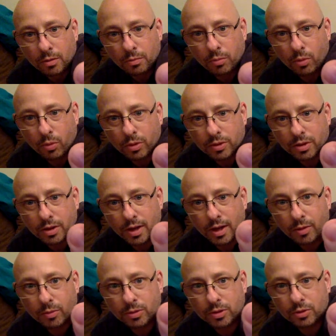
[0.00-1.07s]
ports in there,
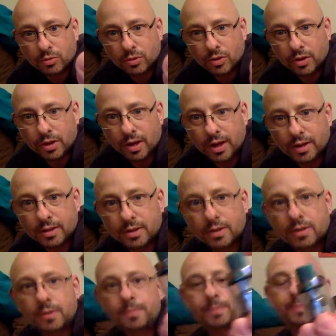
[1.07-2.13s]
which is really
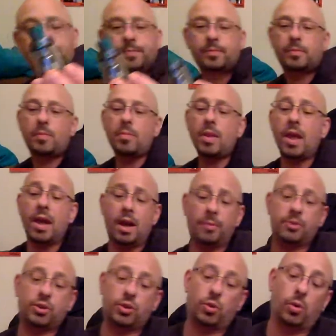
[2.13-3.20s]
nice. And I'm
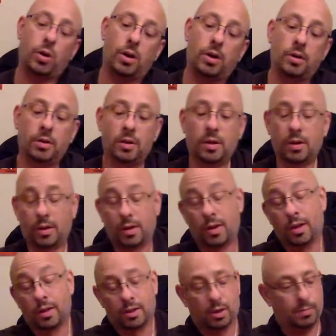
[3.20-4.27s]
sure
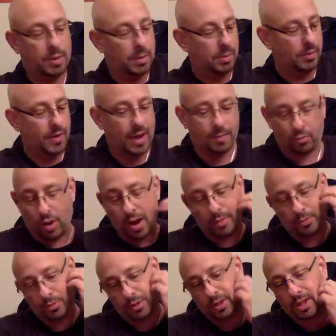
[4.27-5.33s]
some people have had
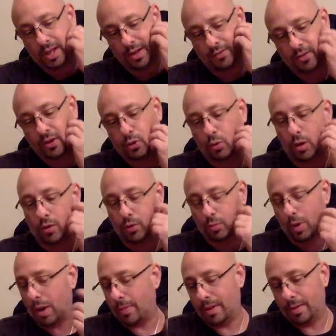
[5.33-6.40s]
problems with the TFV12. You
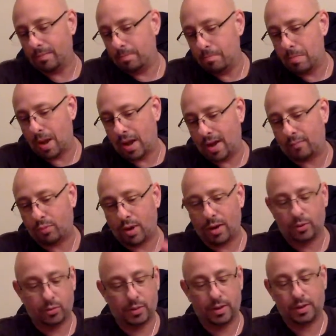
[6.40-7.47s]
probably may have
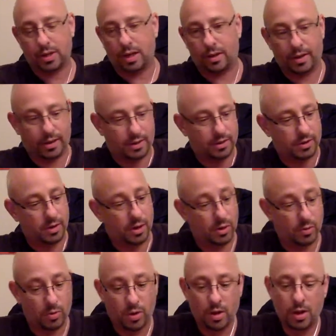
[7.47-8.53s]
problems with this. I'll let you
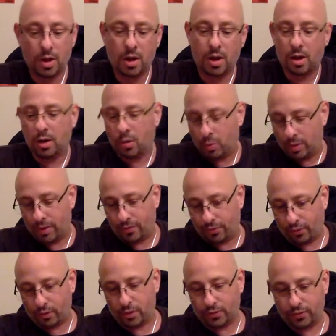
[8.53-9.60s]
know. When you
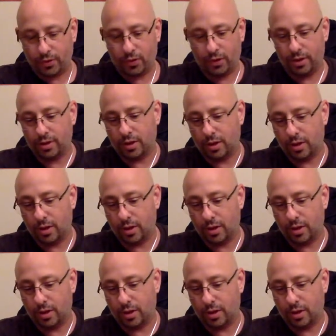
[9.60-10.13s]
first fill these